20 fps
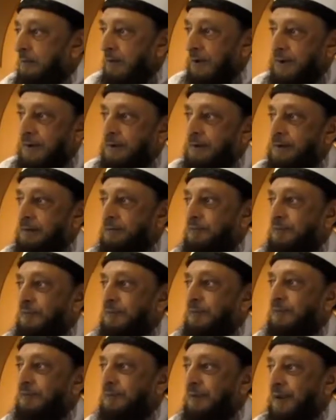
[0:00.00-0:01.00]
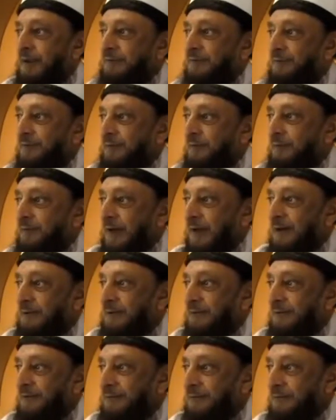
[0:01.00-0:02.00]
One of the first lessons I
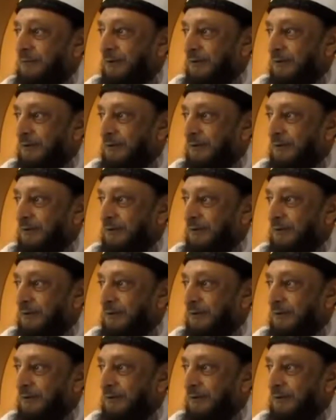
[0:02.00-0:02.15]
was